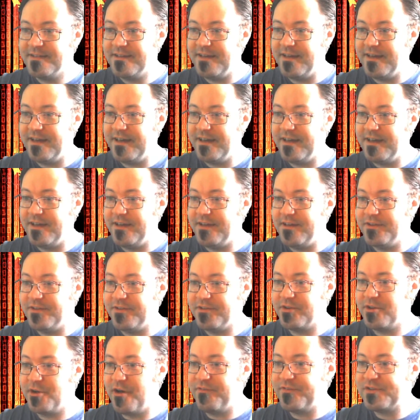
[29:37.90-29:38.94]

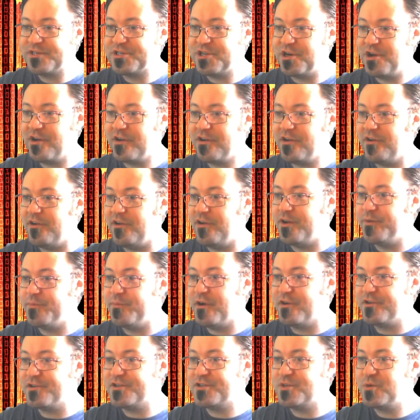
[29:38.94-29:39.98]
and Coffee Talk on
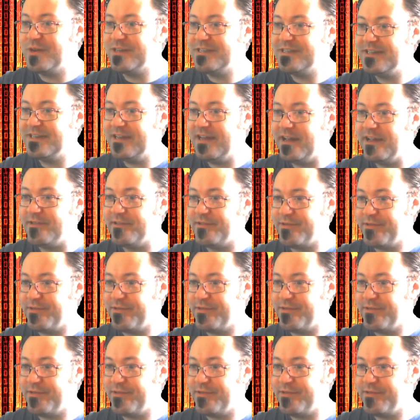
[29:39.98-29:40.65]
March 28th.